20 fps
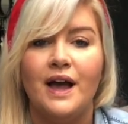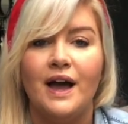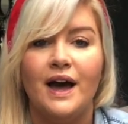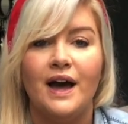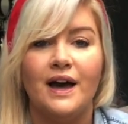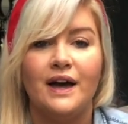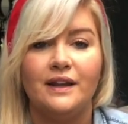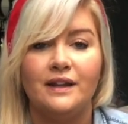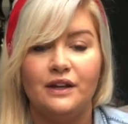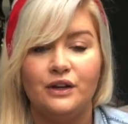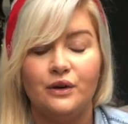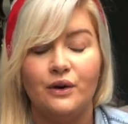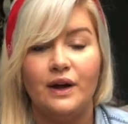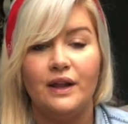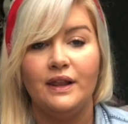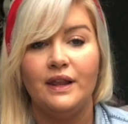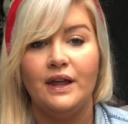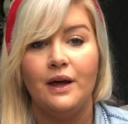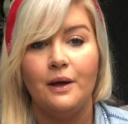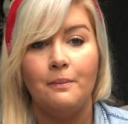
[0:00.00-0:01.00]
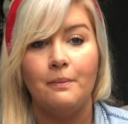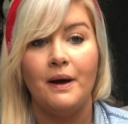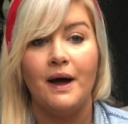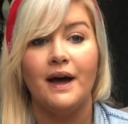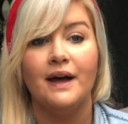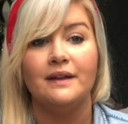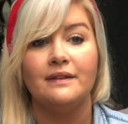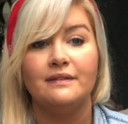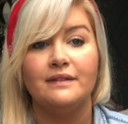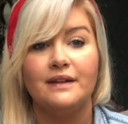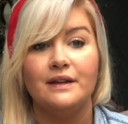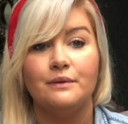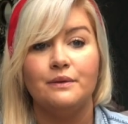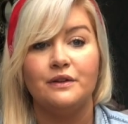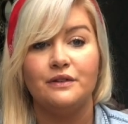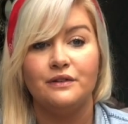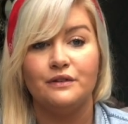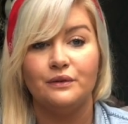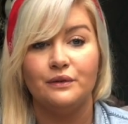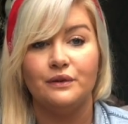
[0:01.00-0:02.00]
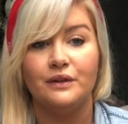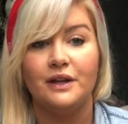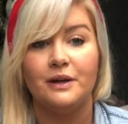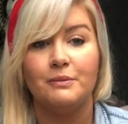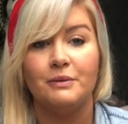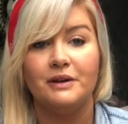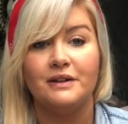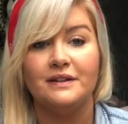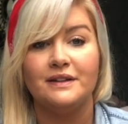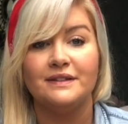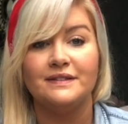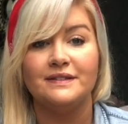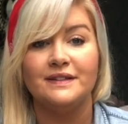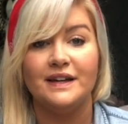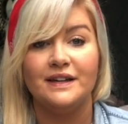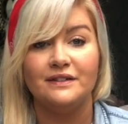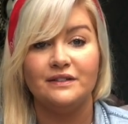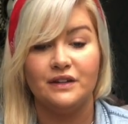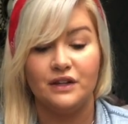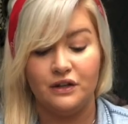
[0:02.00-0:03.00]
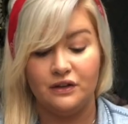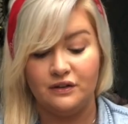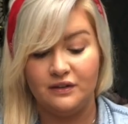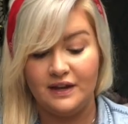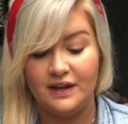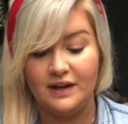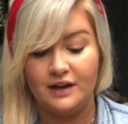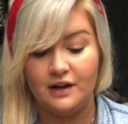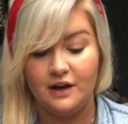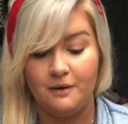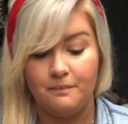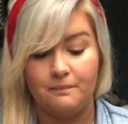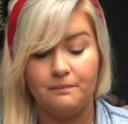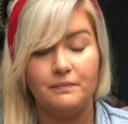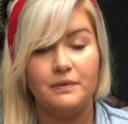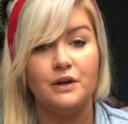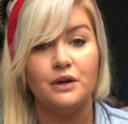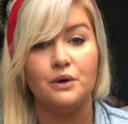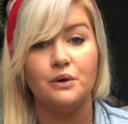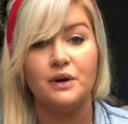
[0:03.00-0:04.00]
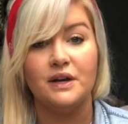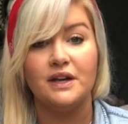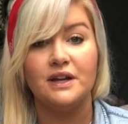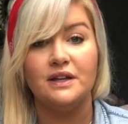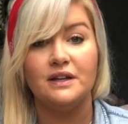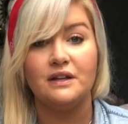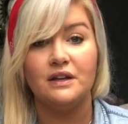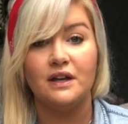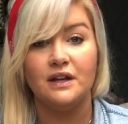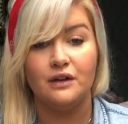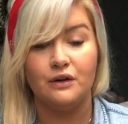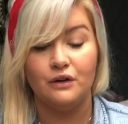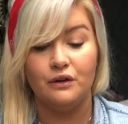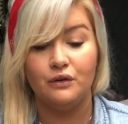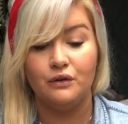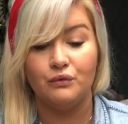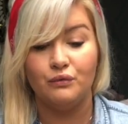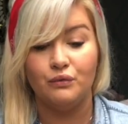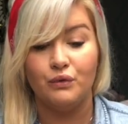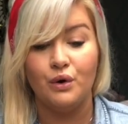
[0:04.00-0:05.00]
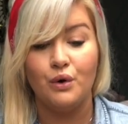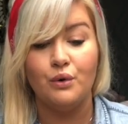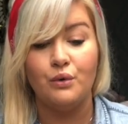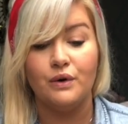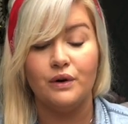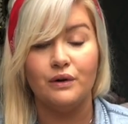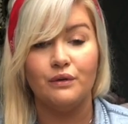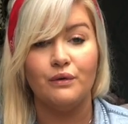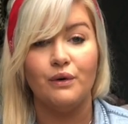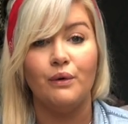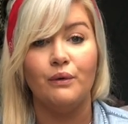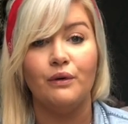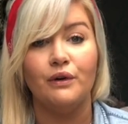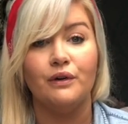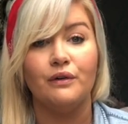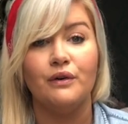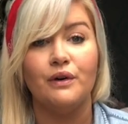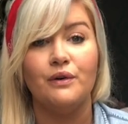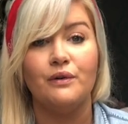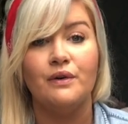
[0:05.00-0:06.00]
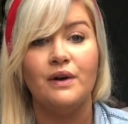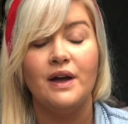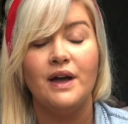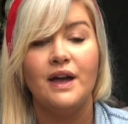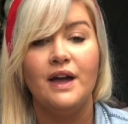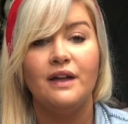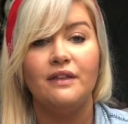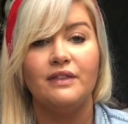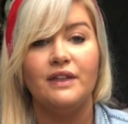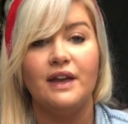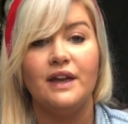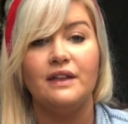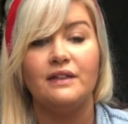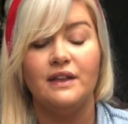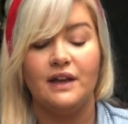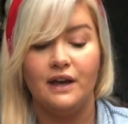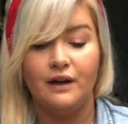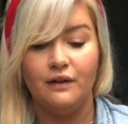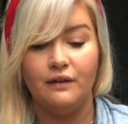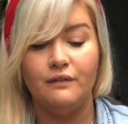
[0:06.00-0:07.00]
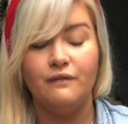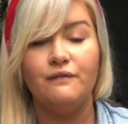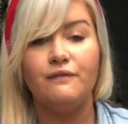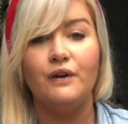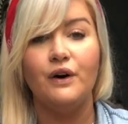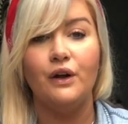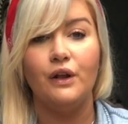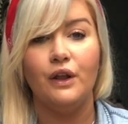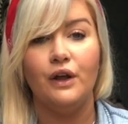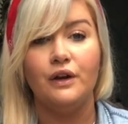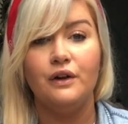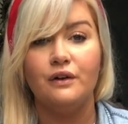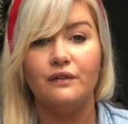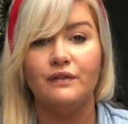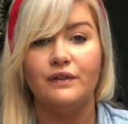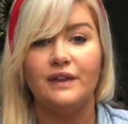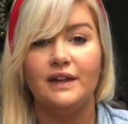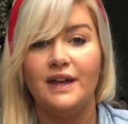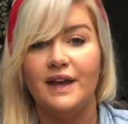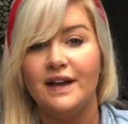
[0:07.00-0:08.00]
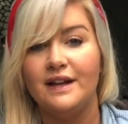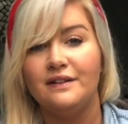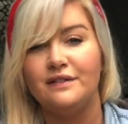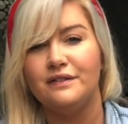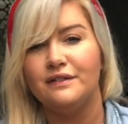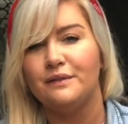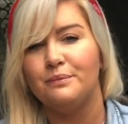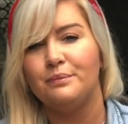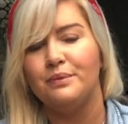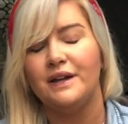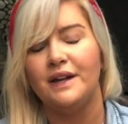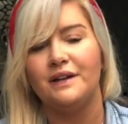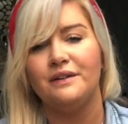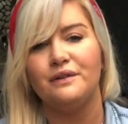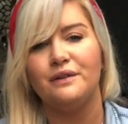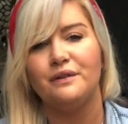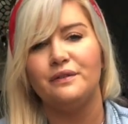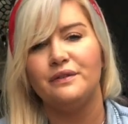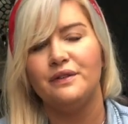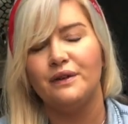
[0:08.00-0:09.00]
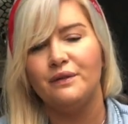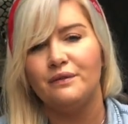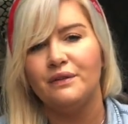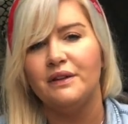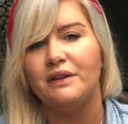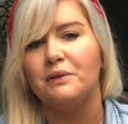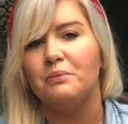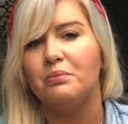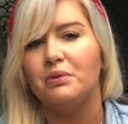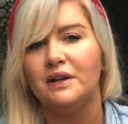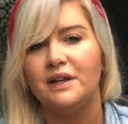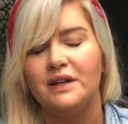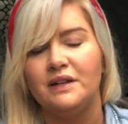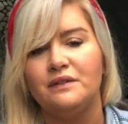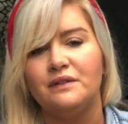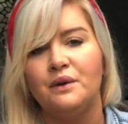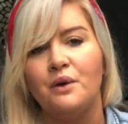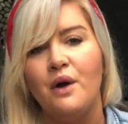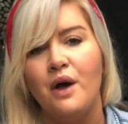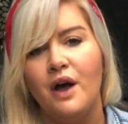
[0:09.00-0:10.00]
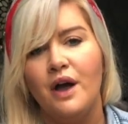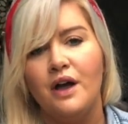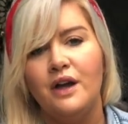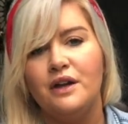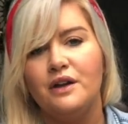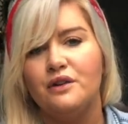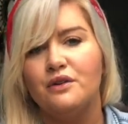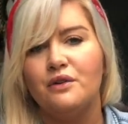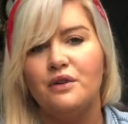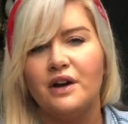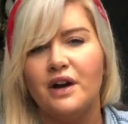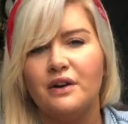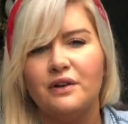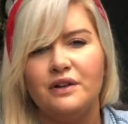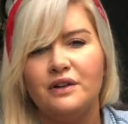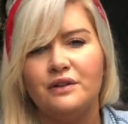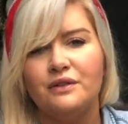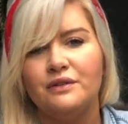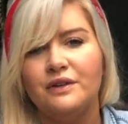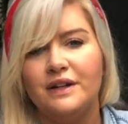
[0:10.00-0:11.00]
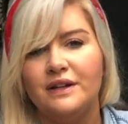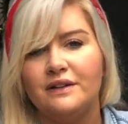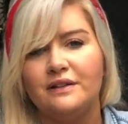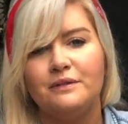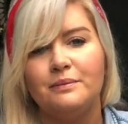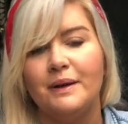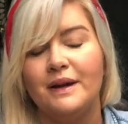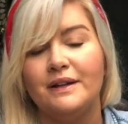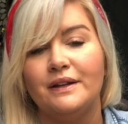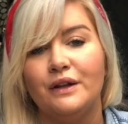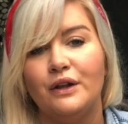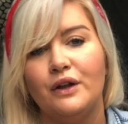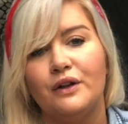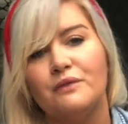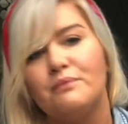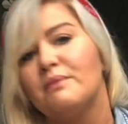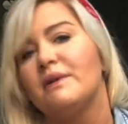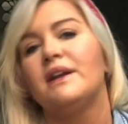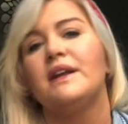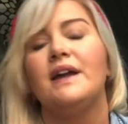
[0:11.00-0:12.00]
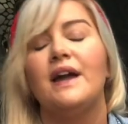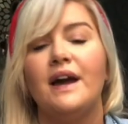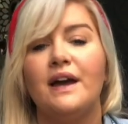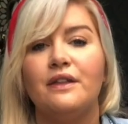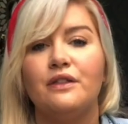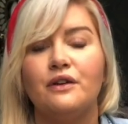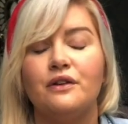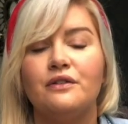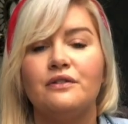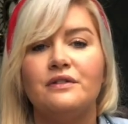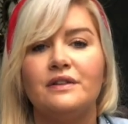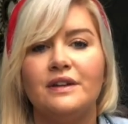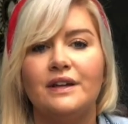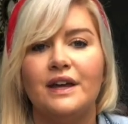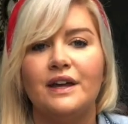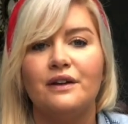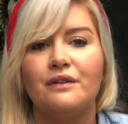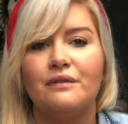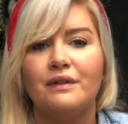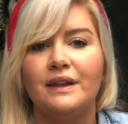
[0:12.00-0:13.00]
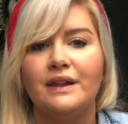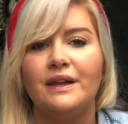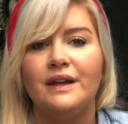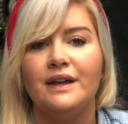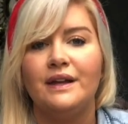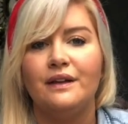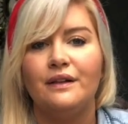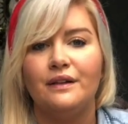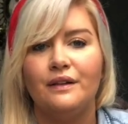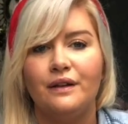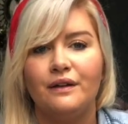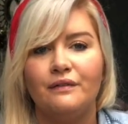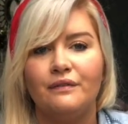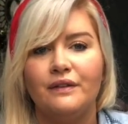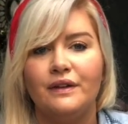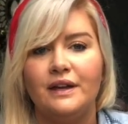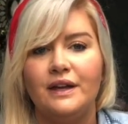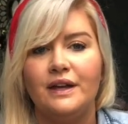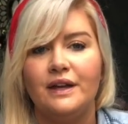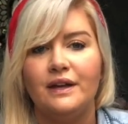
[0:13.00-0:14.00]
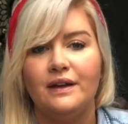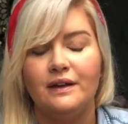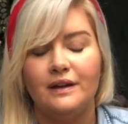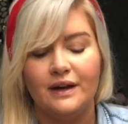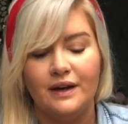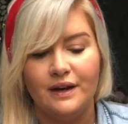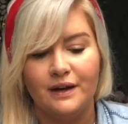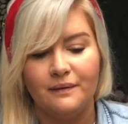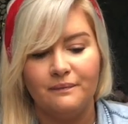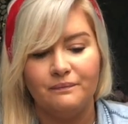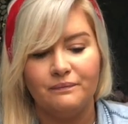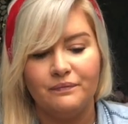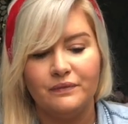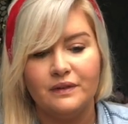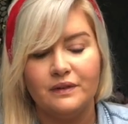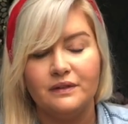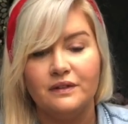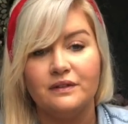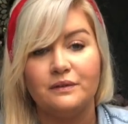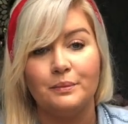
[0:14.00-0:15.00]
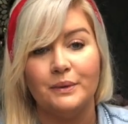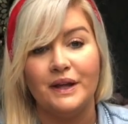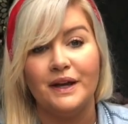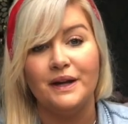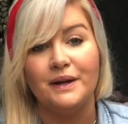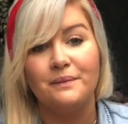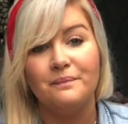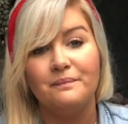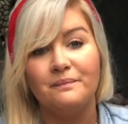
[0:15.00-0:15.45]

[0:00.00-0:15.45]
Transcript: And you know, a little pansy, which is only about this size, can take up, you know, it can grow and grow and grow. They'll fall out over the edges of planters. They're really pretty, so you don't need to spend a lot of money either to get a really lovely display.